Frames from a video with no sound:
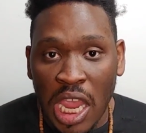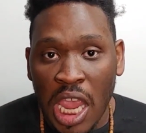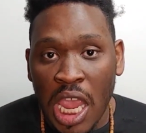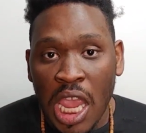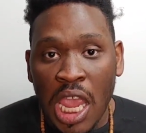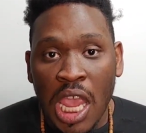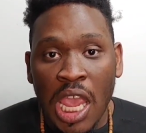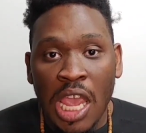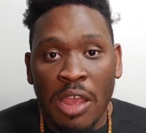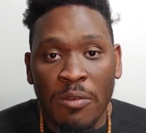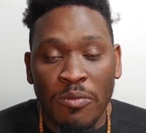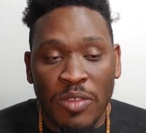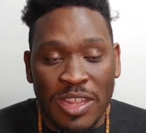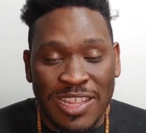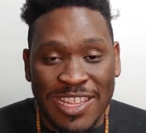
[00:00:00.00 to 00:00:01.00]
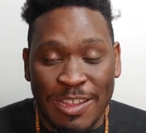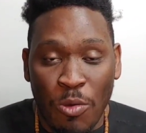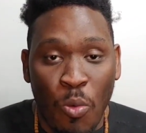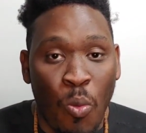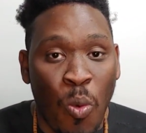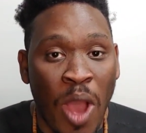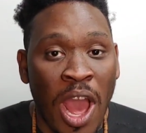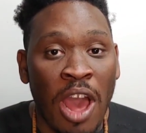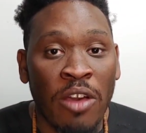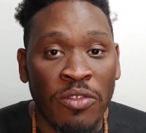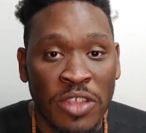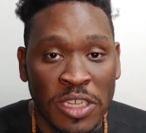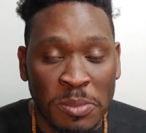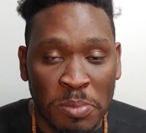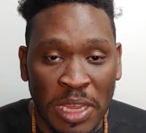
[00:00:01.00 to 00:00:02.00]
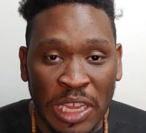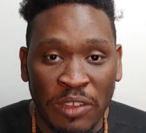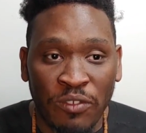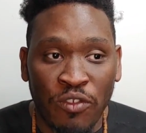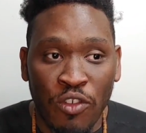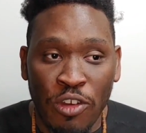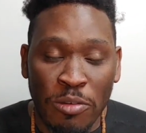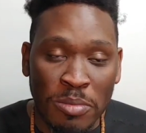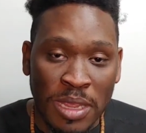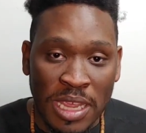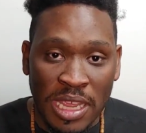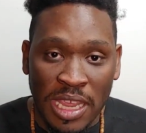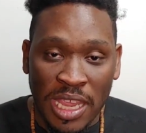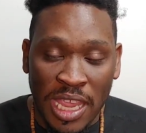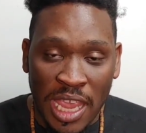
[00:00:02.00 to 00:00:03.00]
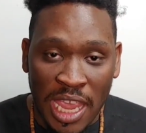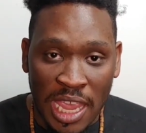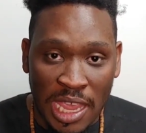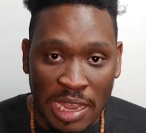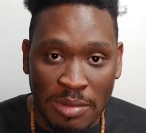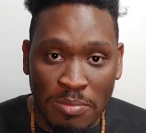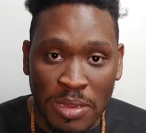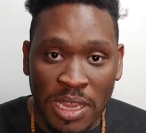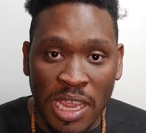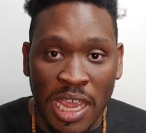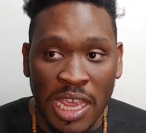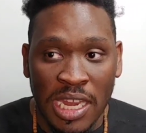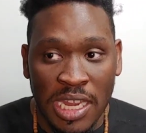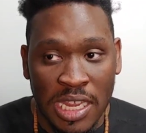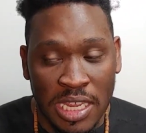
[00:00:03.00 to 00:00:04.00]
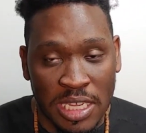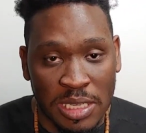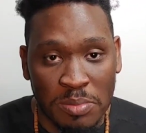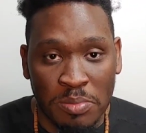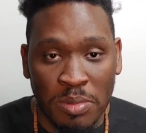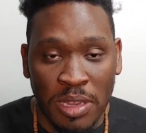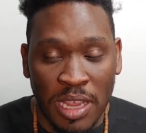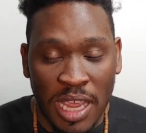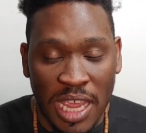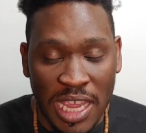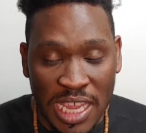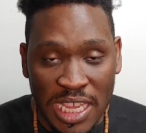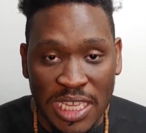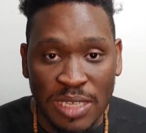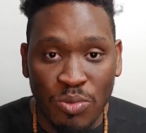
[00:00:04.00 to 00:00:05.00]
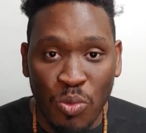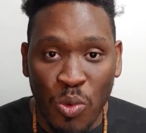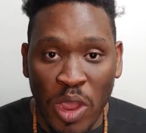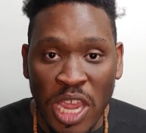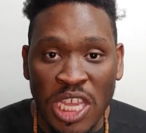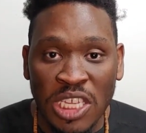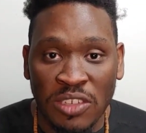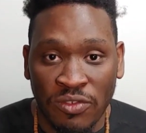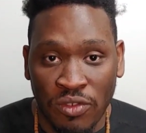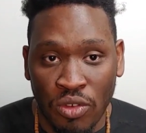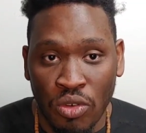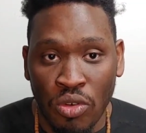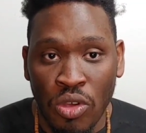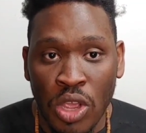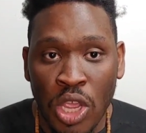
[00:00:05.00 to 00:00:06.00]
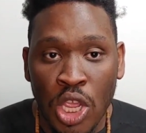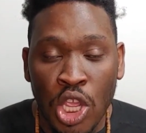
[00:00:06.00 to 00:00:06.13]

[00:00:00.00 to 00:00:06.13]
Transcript: While this paint form can be and is wasteful,